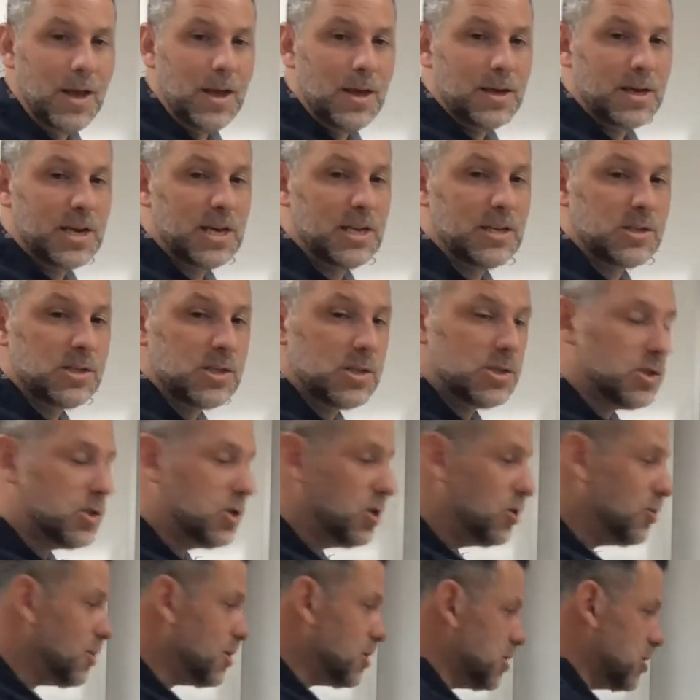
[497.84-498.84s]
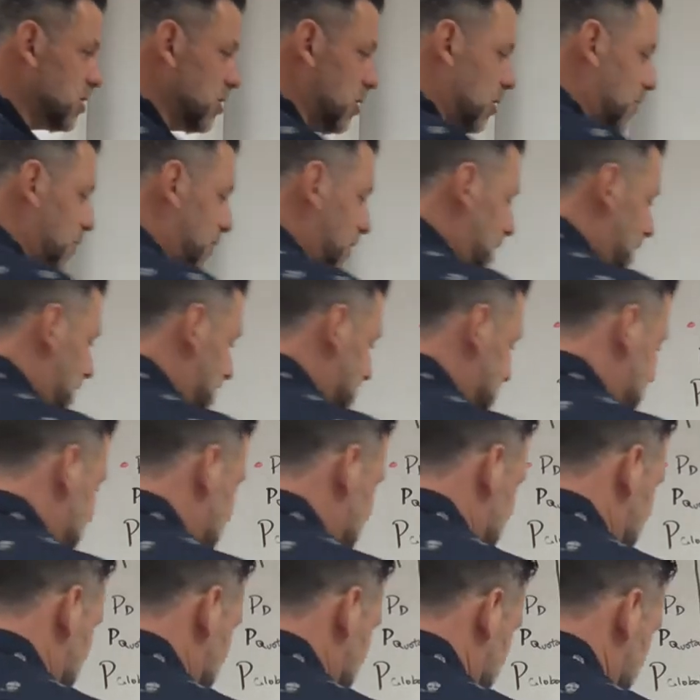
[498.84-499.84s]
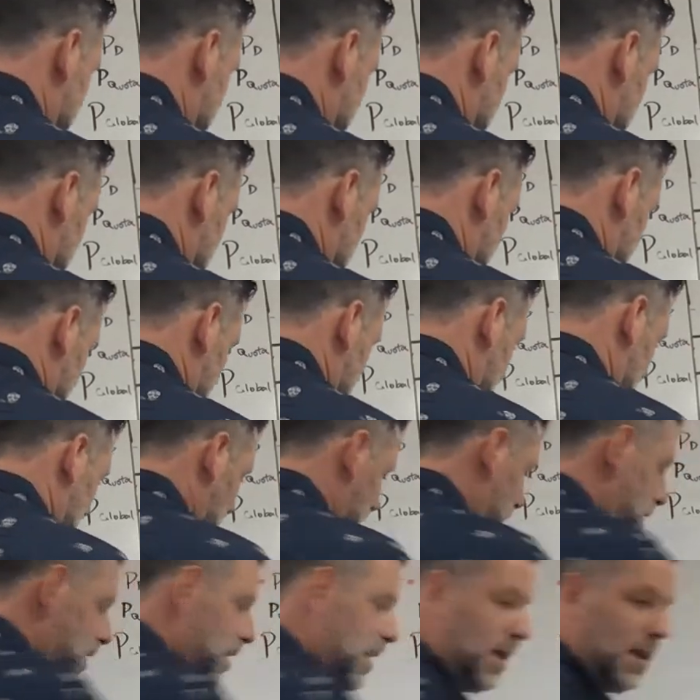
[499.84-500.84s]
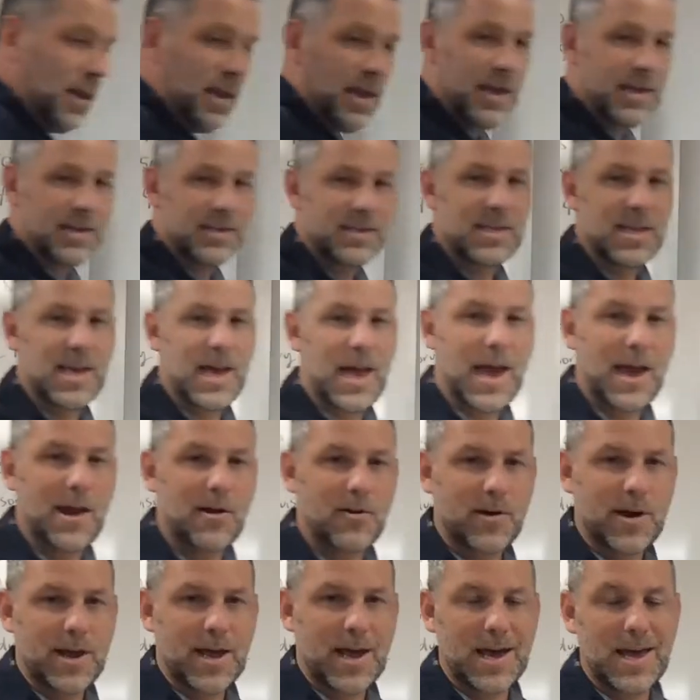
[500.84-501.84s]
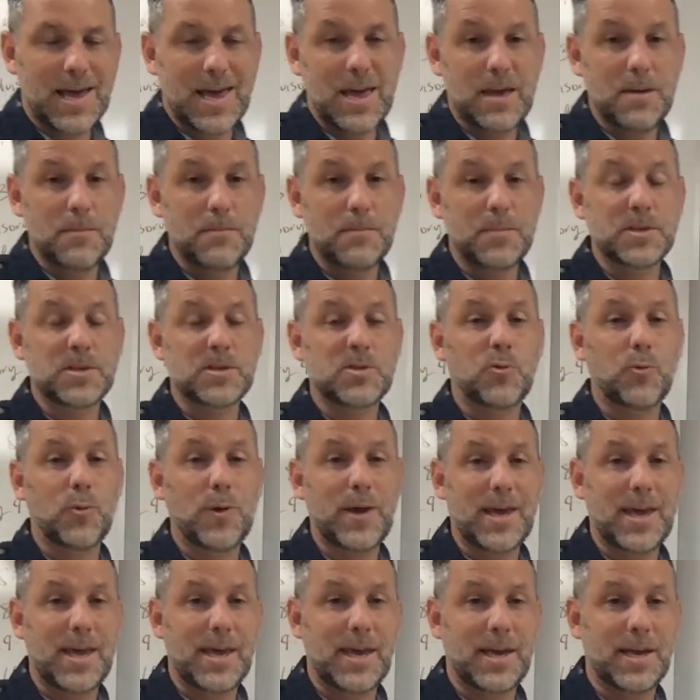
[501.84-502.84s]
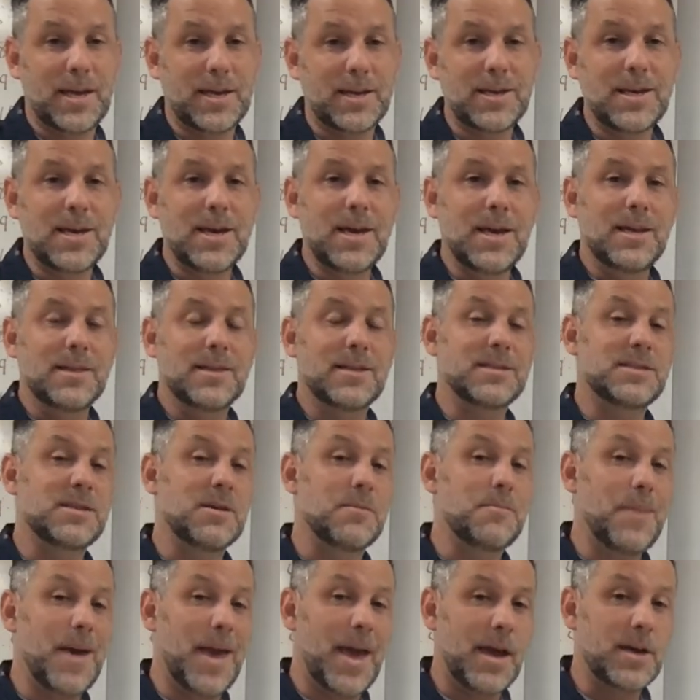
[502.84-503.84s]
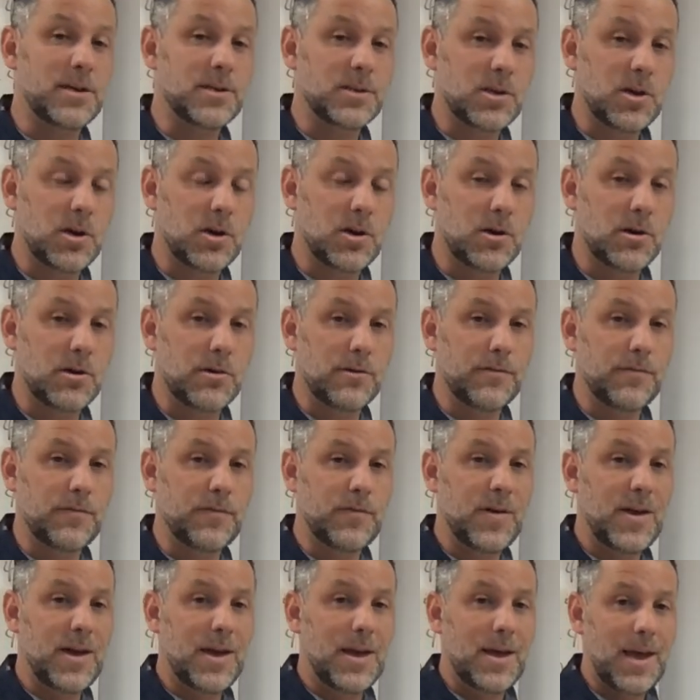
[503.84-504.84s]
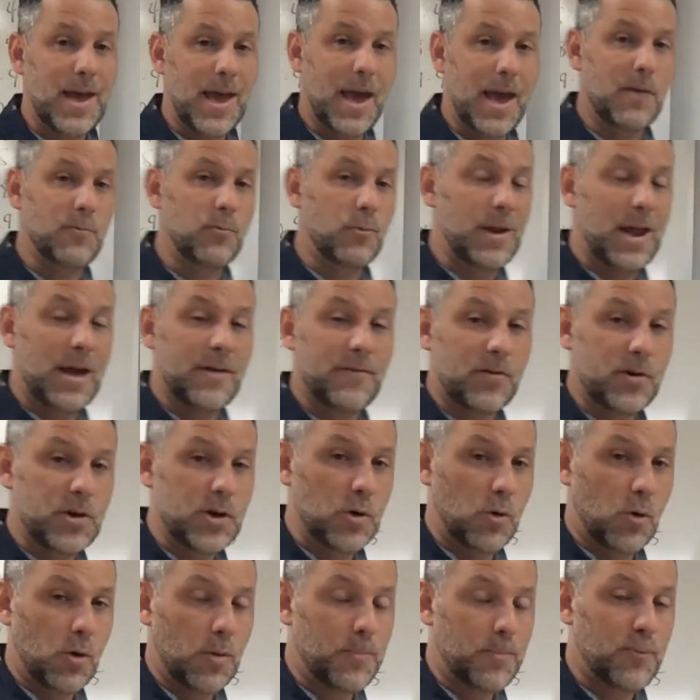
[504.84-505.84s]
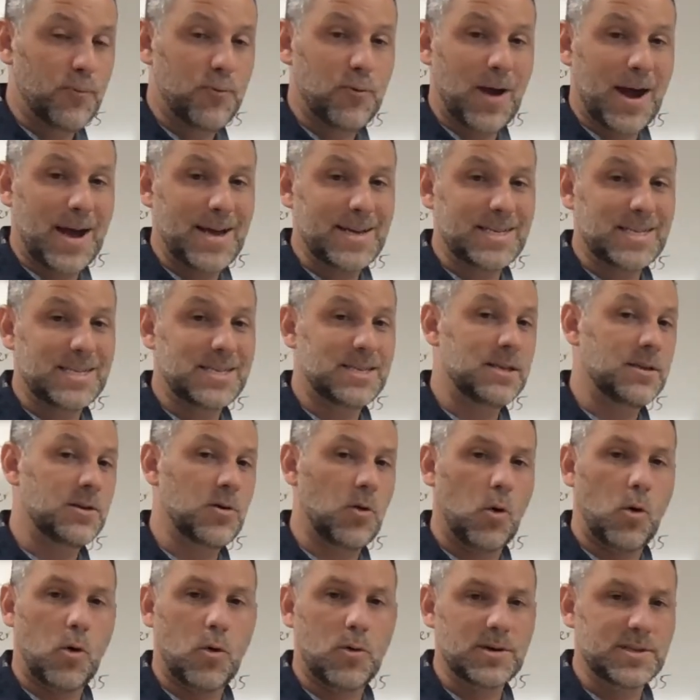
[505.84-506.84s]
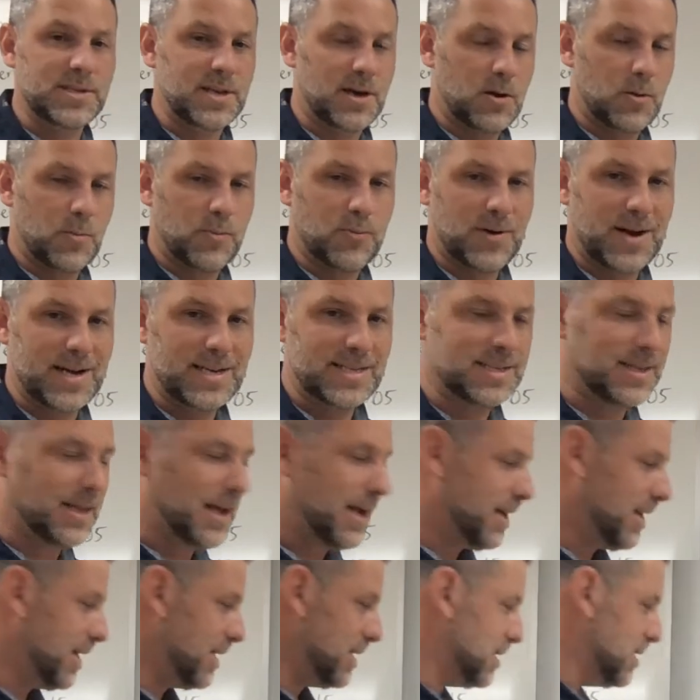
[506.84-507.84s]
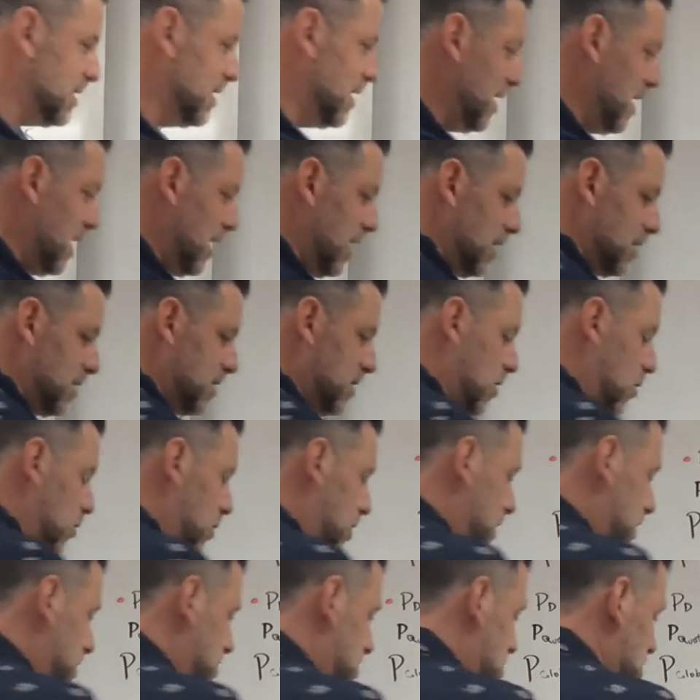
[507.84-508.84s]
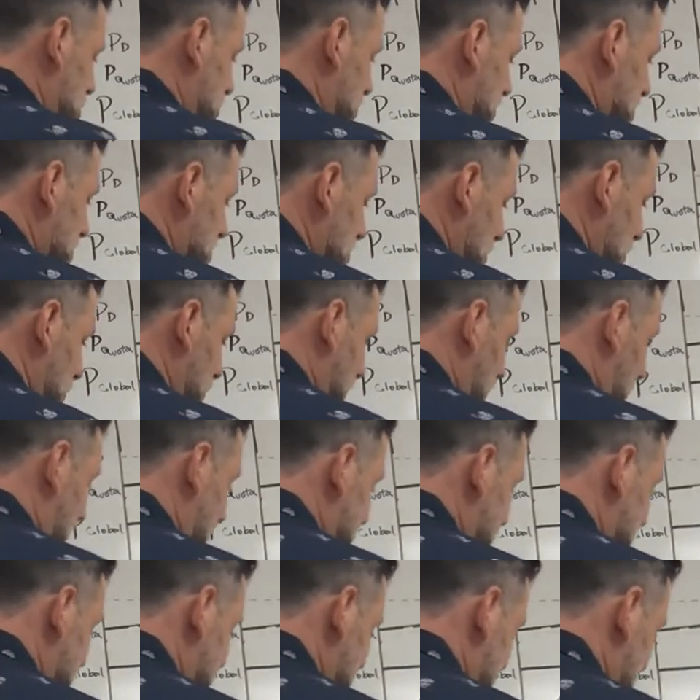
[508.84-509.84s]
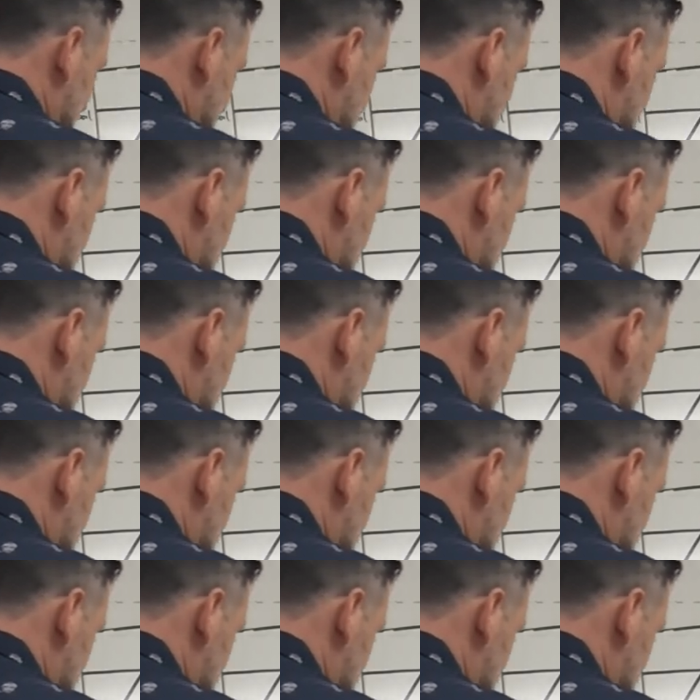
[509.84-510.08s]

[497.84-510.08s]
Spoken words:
Consumer surplus is the area in between the demand curve and whatever your horizontal price line is. So consumer surplus is